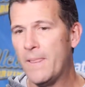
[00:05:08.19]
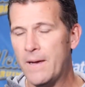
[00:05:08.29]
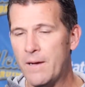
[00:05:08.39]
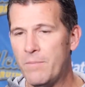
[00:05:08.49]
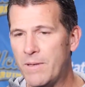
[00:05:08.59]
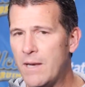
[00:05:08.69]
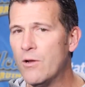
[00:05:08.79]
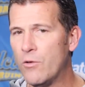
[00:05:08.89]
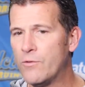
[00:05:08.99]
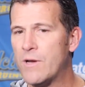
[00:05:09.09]
But they
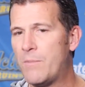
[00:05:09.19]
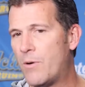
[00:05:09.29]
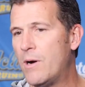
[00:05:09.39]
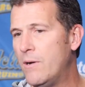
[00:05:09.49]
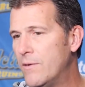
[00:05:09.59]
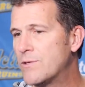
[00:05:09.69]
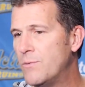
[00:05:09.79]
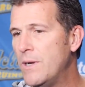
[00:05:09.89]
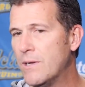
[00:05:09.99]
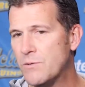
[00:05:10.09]
know their top priority this
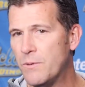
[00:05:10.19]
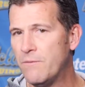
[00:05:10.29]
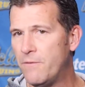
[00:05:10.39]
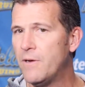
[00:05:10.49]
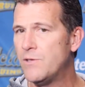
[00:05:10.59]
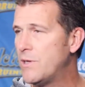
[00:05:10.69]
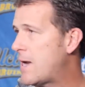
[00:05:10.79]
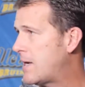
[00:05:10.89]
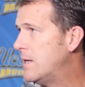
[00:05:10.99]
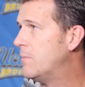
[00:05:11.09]
week has been finishing
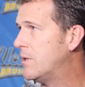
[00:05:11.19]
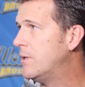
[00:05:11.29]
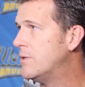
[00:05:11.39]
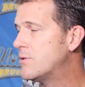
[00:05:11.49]
academically.